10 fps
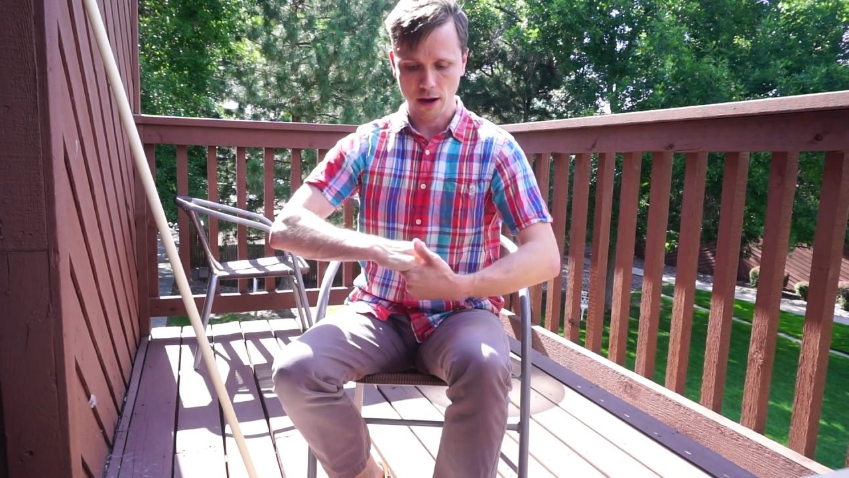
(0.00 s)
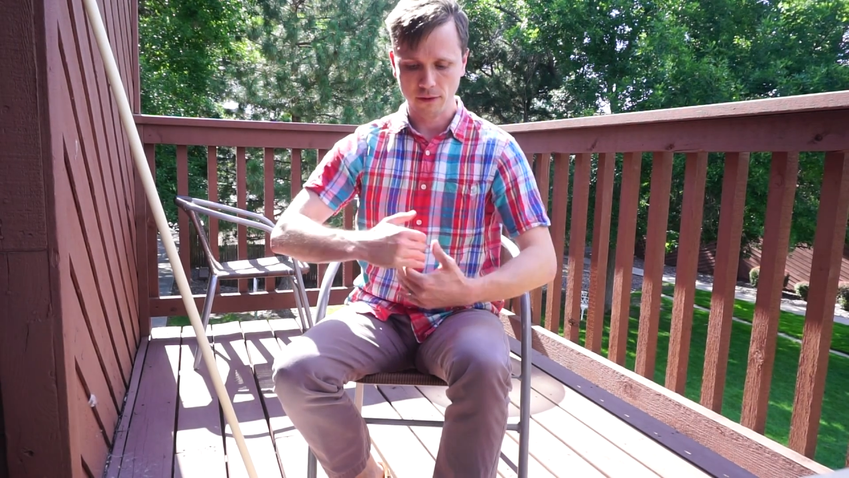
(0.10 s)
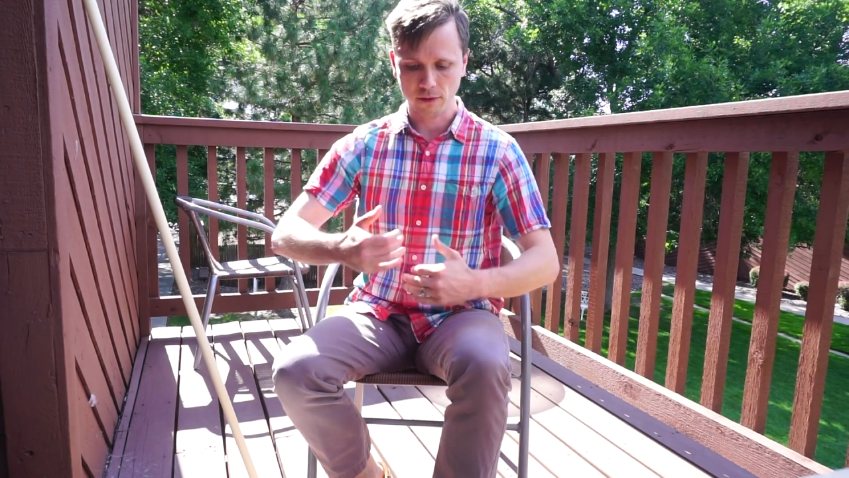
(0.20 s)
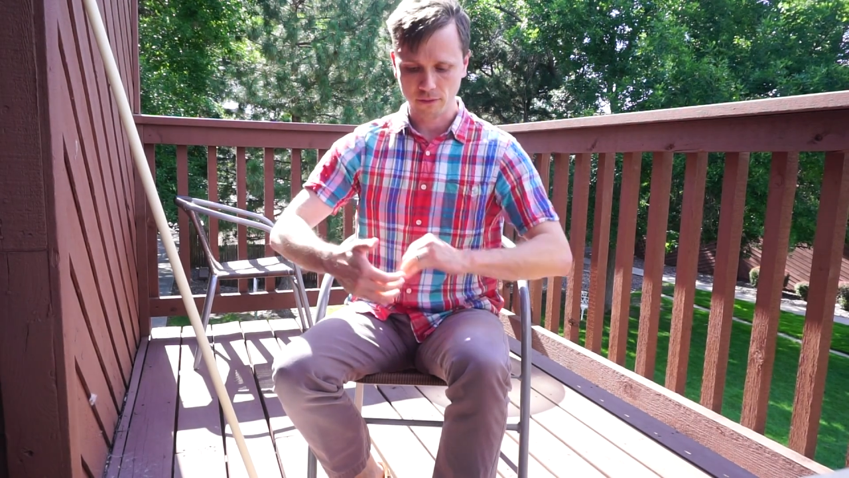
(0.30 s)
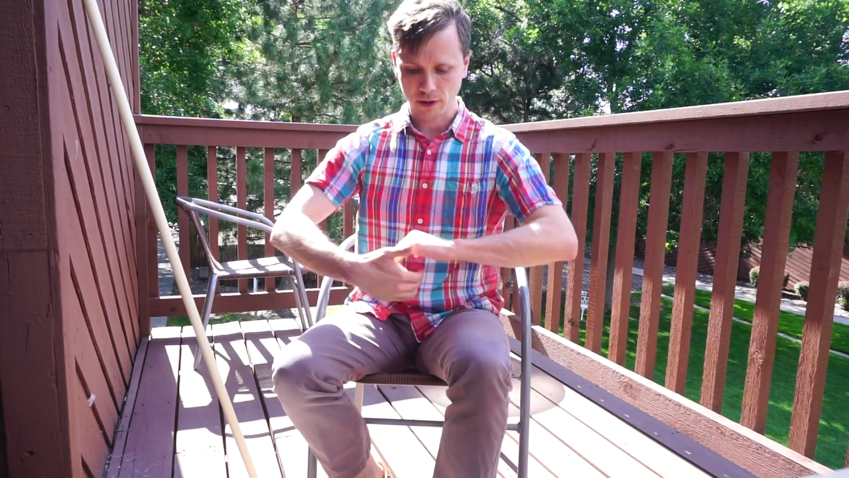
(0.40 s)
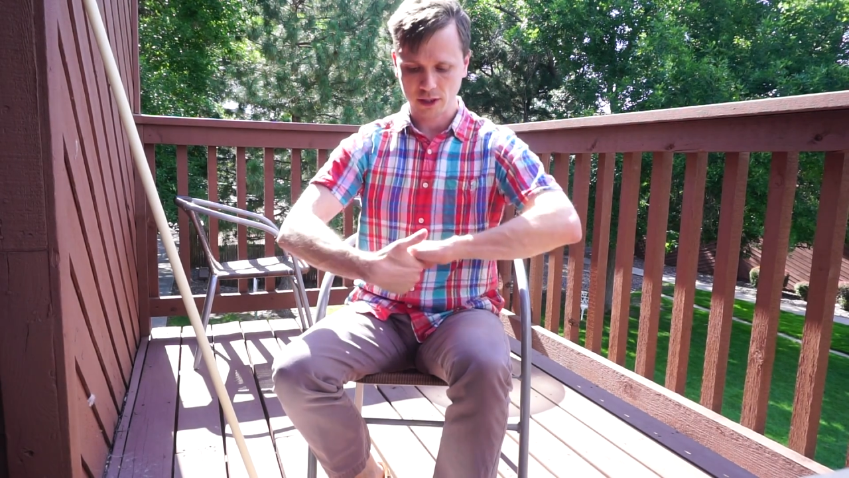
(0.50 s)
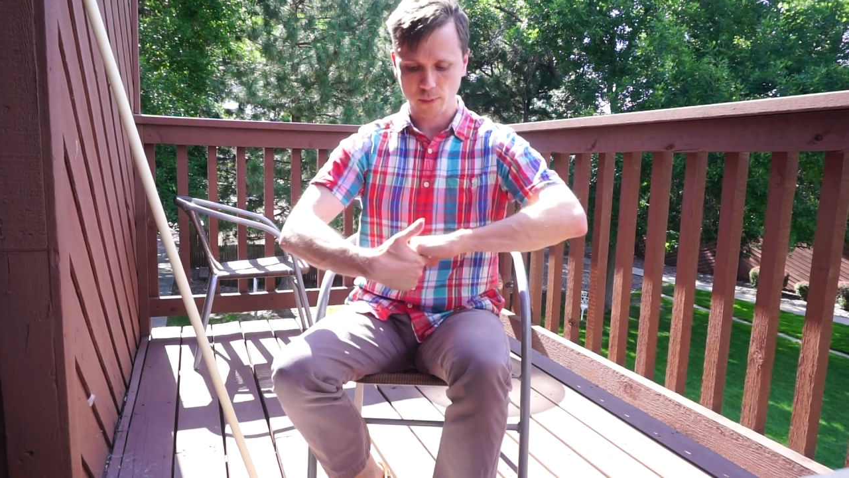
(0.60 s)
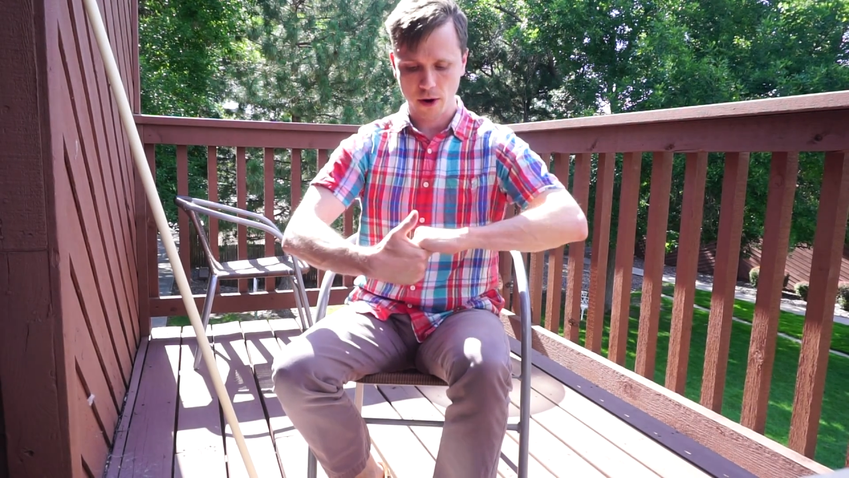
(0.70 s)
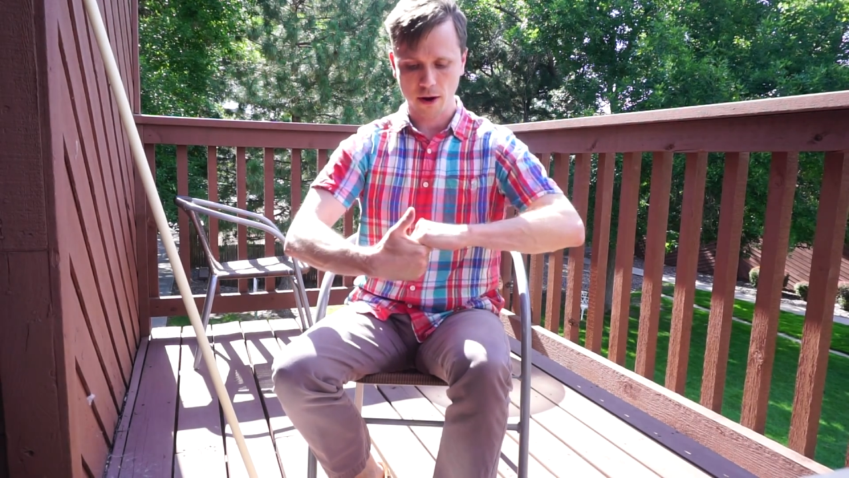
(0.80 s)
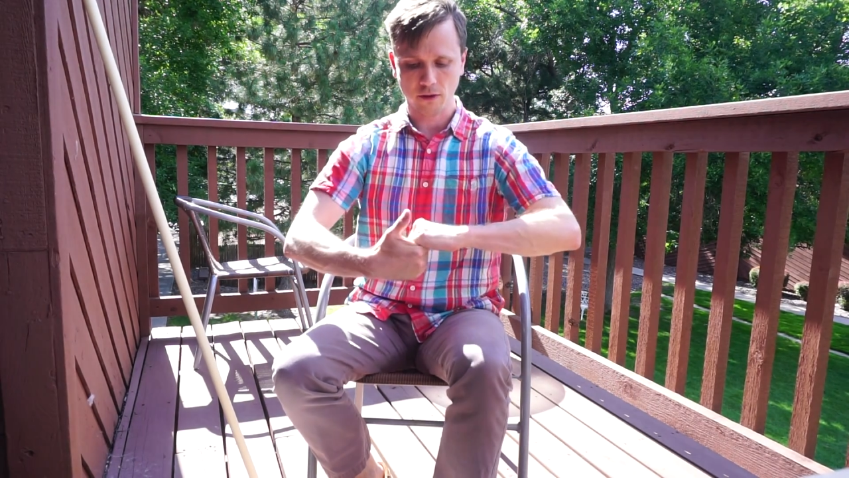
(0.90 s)
I've even
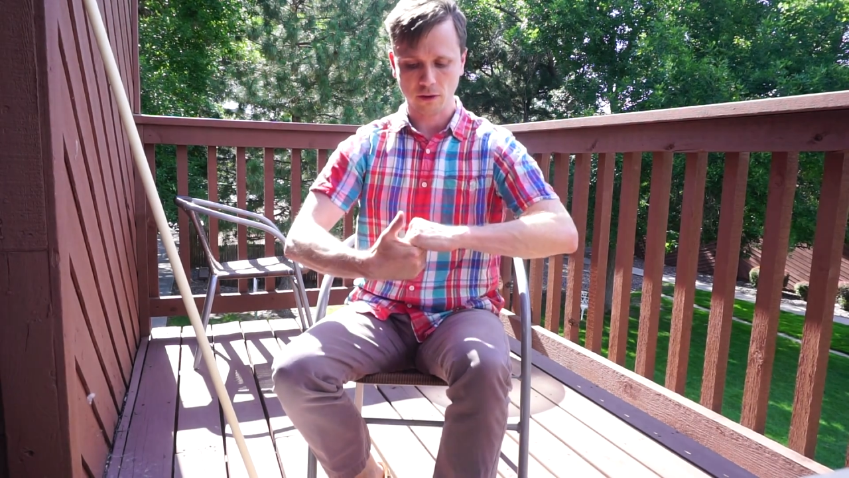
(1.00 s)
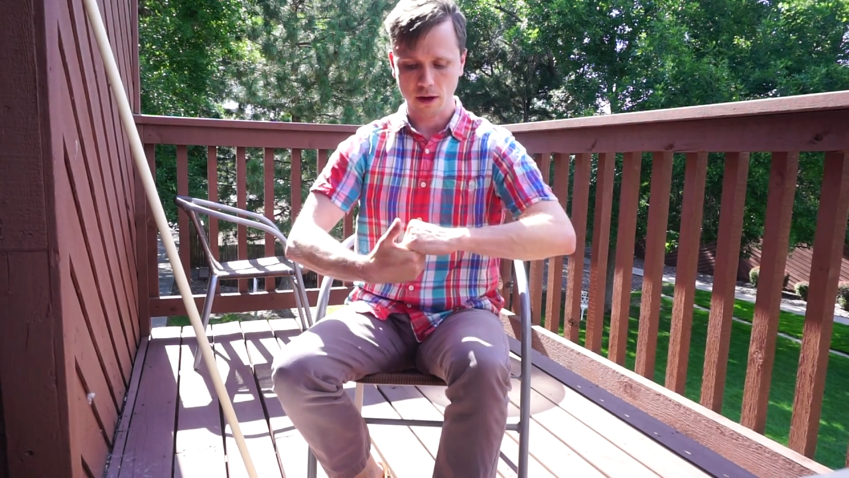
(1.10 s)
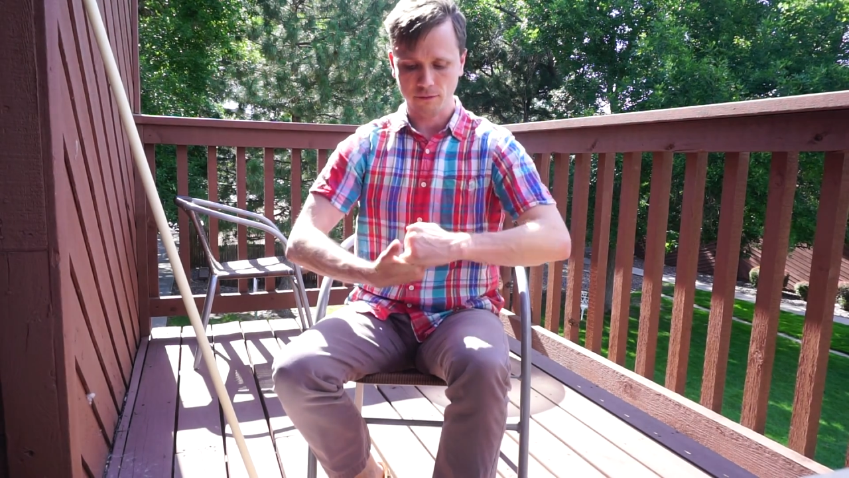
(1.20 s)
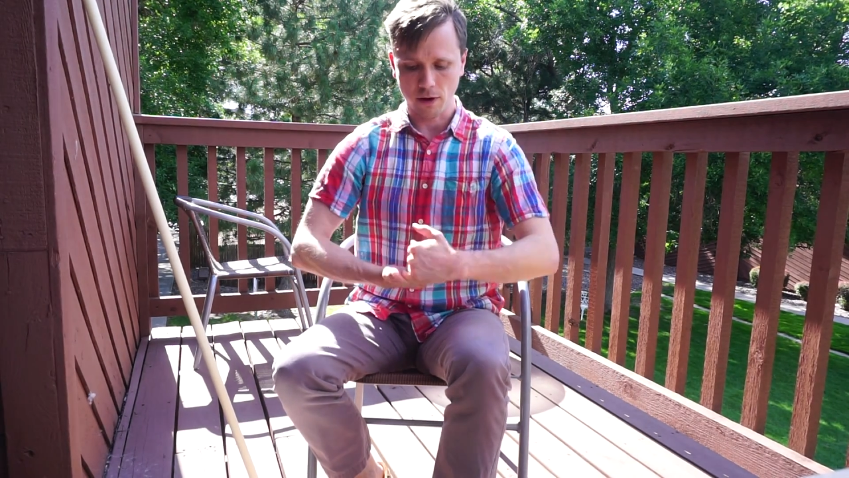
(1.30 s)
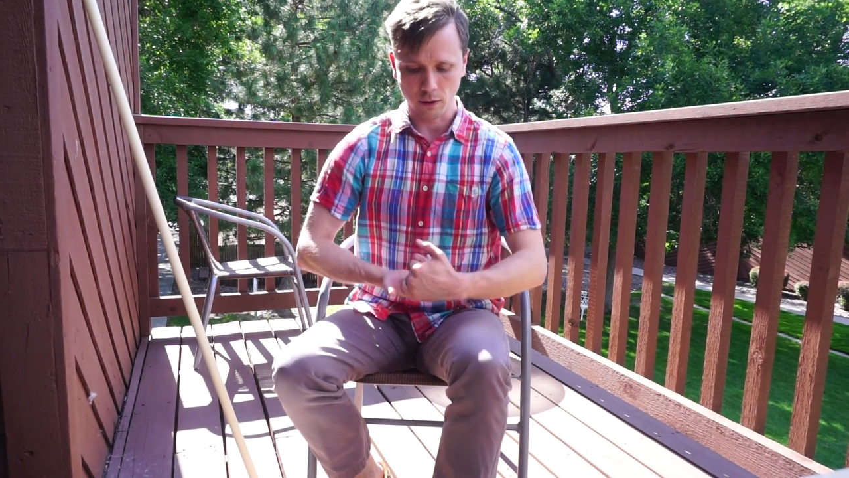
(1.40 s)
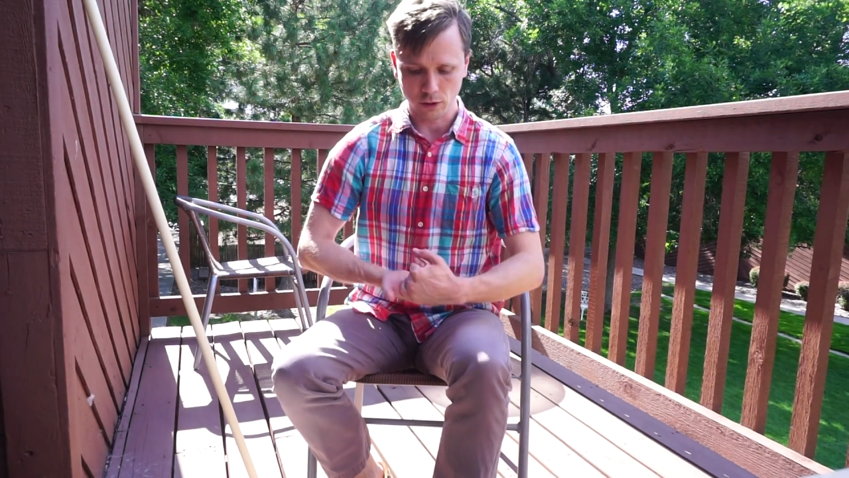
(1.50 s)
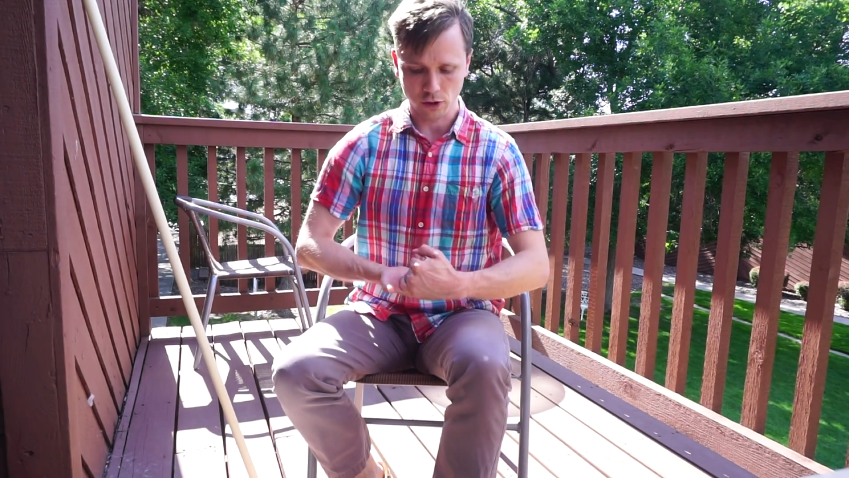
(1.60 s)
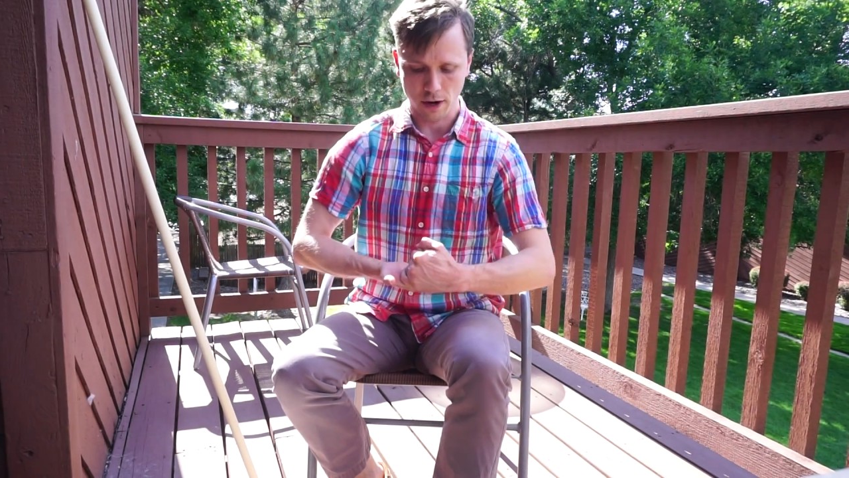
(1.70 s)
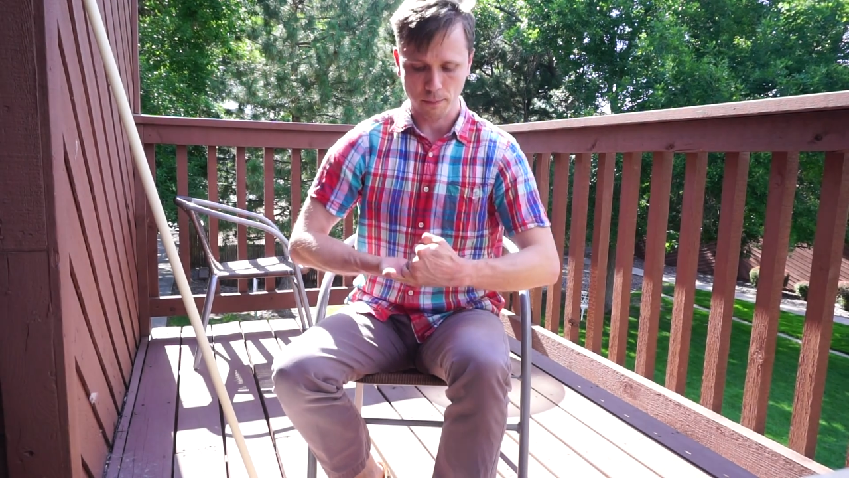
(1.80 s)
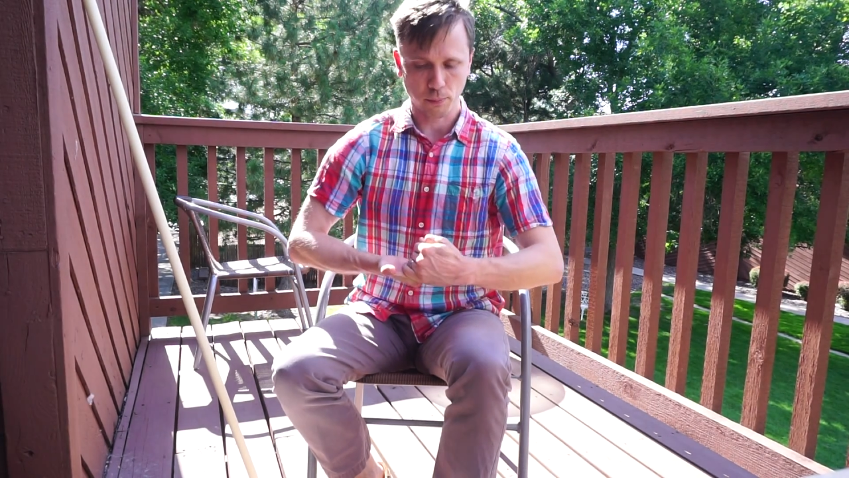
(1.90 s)
experienced followers
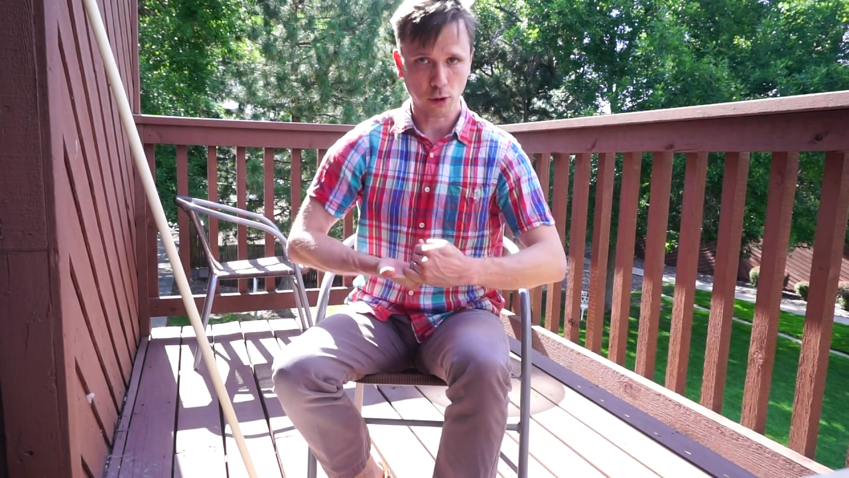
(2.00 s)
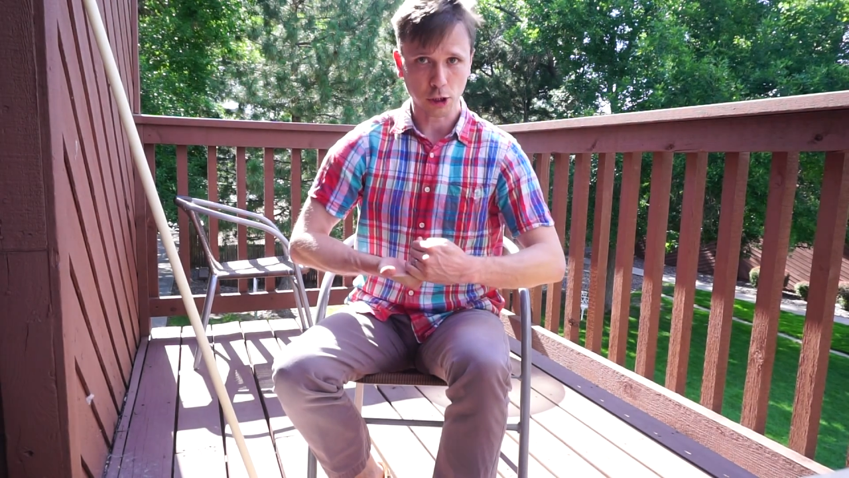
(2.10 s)
trying to